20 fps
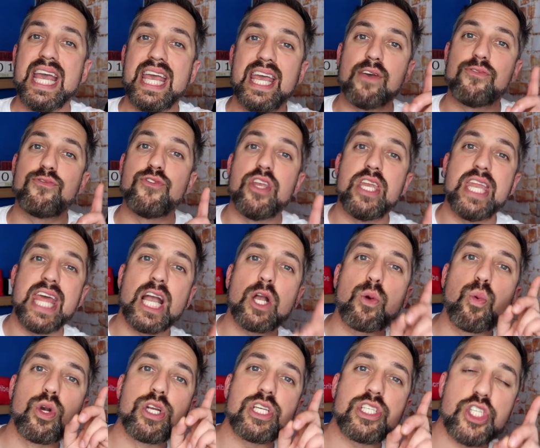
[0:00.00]
if
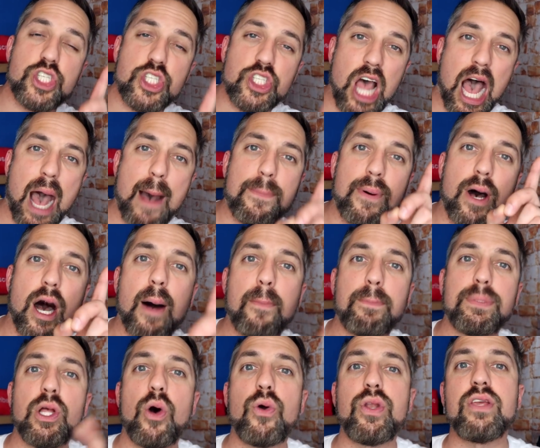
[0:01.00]
Nick were to stop
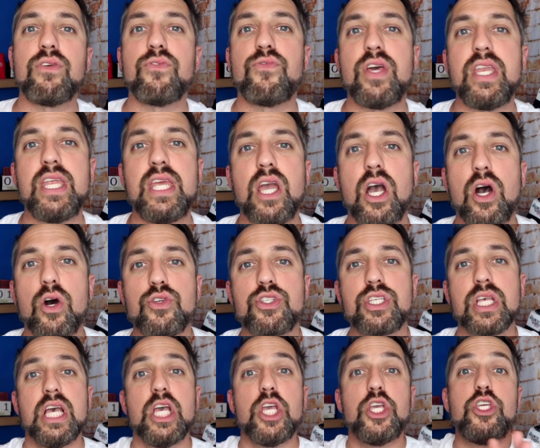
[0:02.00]
uploading
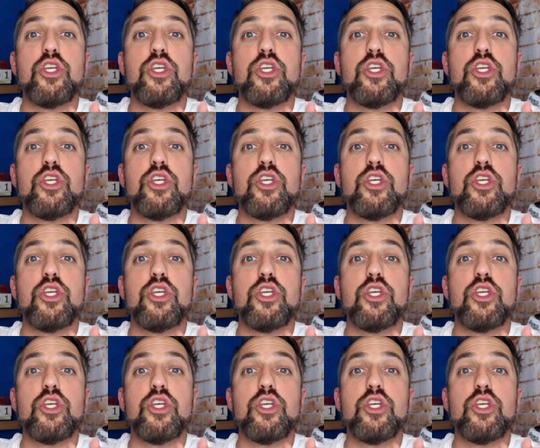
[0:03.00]
videos,